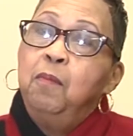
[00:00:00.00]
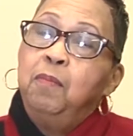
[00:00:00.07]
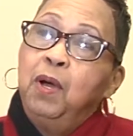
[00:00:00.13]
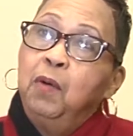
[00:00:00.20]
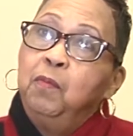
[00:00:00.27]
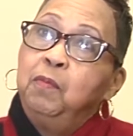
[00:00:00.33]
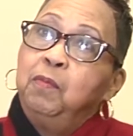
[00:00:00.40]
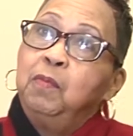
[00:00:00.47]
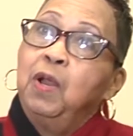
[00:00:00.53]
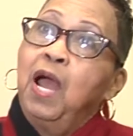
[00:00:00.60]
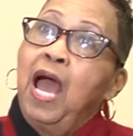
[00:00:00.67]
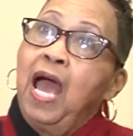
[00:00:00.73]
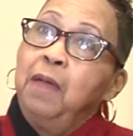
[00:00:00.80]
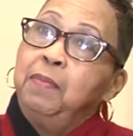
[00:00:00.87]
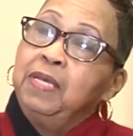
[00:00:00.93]
But
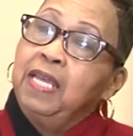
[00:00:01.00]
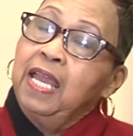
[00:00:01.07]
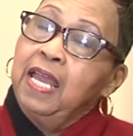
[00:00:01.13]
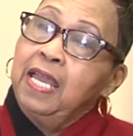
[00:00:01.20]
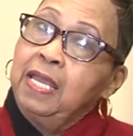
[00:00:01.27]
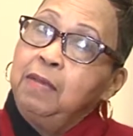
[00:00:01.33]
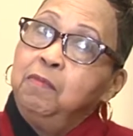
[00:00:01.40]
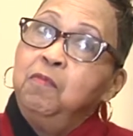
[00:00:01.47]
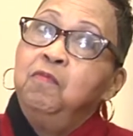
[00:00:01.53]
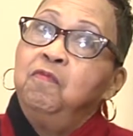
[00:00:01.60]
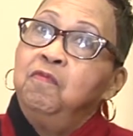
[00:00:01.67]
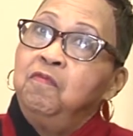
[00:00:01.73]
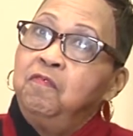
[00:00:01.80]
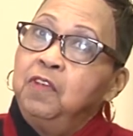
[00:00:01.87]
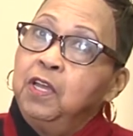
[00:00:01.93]
I became
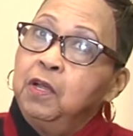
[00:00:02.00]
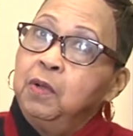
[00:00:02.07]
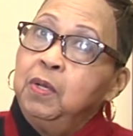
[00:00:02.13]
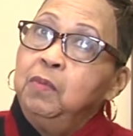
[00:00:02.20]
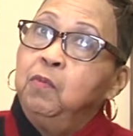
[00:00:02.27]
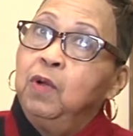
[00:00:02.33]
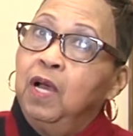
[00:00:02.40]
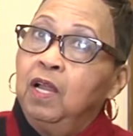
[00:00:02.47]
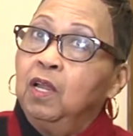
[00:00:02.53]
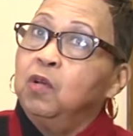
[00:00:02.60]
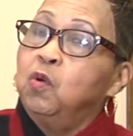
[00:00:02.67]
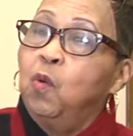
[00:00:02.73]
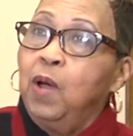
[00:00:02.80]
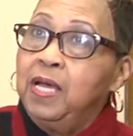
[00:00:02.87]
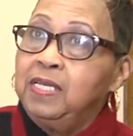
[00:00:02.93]
very well
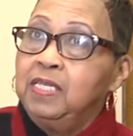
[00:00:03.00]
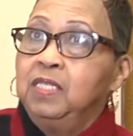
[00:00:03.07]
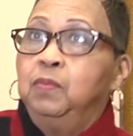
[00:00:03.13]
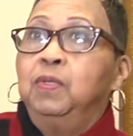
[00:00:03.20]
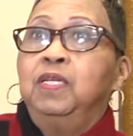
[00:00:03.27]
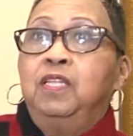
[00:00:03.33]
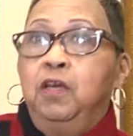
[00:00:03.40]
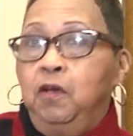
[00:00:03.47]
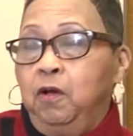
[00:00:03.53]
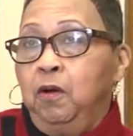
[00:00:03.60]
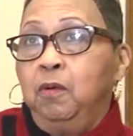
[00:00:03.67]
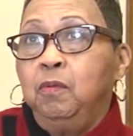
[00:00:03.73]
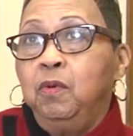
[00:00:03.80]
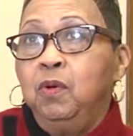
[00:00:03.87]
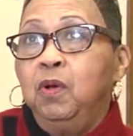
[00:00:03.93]
acquainted with
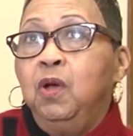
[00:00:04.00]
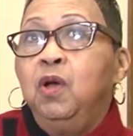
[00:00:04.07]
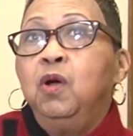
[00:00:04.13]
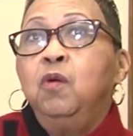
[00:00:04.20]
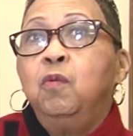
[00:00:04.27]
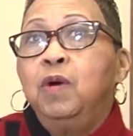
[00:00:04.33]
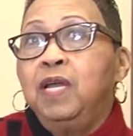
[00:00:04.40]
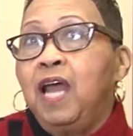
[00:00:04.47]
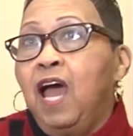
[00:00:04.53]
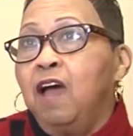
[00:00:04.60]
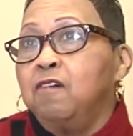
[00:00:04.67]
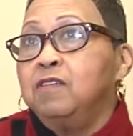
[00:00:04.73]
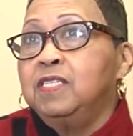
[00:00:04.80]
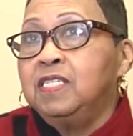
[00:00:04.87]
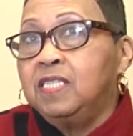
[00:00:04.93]
her when
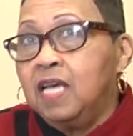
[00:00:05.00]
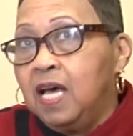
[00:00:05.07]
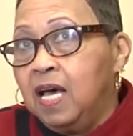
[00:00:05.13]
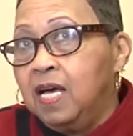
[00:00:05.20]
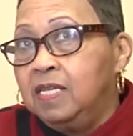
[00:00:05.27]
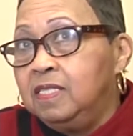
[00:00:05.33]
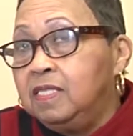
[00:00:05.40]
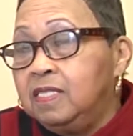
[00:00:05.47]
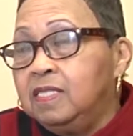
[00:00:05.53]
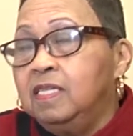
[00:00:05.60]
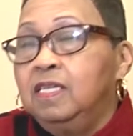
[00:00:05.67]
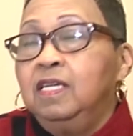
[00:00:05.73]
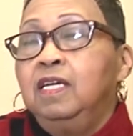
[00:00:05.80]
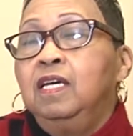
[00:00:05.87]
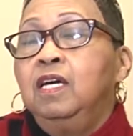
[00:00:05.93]
our sons
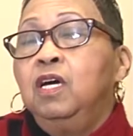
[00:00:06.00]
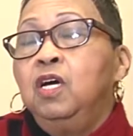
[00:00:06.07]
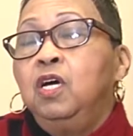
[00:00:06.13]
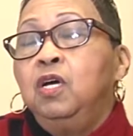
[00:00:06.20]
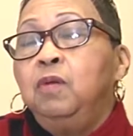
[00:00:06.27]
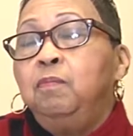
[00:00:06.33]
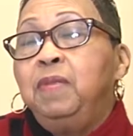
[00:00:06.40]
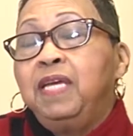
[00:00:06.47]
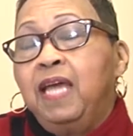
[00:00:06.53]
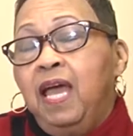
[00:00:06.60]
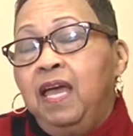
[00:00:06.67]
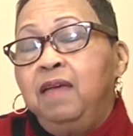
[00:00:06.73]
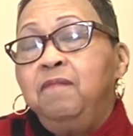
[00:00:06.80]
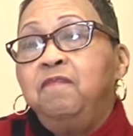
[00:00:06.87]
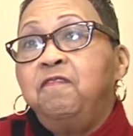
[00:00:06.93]

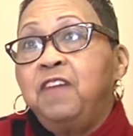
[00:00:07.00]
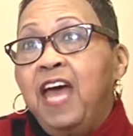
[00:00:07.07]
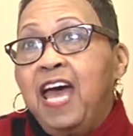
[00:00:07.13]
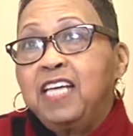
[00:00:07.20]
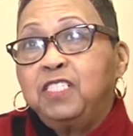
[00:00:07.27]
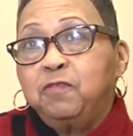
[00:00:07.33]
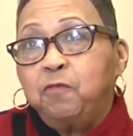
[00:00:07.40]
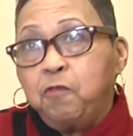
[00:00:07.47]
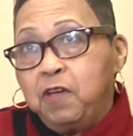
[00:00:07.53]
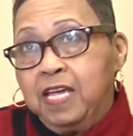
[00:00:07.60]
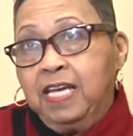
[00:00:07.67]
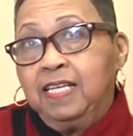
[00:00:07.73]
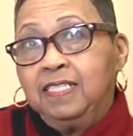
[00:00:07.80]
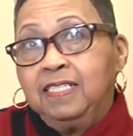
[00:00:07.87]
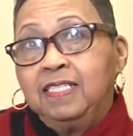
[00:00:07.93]
became fast
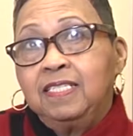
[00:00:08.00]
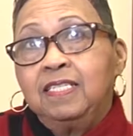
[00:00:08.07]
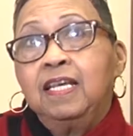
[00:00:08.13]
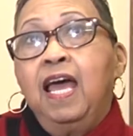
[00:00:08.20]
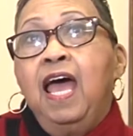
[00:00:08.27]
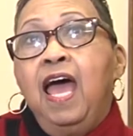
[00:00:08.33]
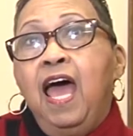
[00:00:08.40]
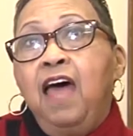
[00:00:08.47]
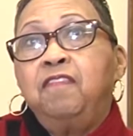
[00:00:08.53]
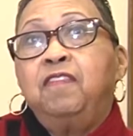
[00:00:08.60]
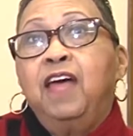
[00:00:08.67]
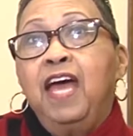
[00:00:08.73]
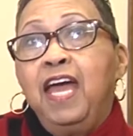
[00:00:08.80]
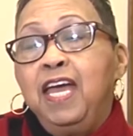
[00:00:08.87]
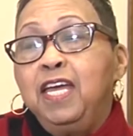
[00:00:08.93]
friends at
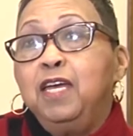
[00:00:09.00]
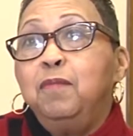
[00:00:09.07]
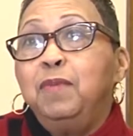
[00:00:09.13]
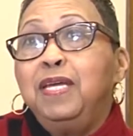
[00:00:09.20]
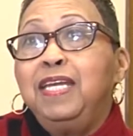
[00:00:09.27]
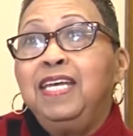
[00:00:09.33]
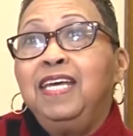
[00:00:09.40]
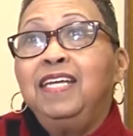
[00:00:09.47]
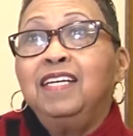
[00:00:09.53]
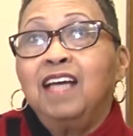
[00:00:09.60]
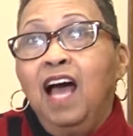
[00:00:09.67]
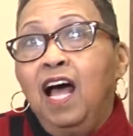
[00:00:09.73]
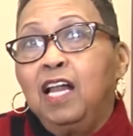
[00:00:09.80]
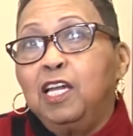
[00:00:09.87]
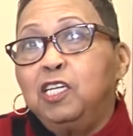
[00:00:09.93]
the AM&N
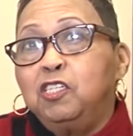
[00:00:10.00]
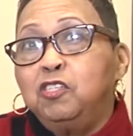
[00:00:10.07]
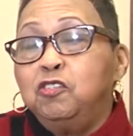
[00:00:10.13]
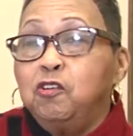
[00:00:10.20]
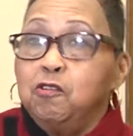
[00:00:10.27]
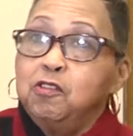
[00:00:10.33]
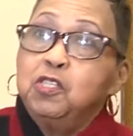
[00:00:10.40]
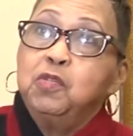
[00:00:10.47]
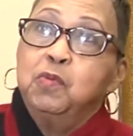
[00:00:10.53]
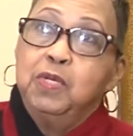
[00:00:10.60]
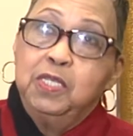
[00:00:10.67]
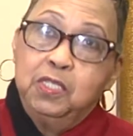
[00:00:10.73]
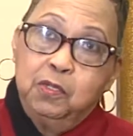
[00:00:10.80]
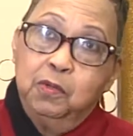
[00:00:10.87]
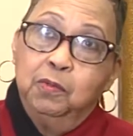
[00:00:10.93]
College
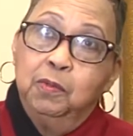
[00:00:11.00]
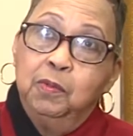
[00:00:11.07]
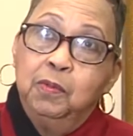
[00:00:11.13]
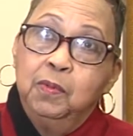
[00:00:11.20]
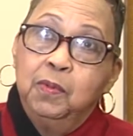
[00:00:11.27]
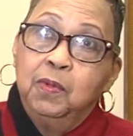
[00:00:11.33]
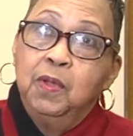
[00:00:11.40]
Nursery School.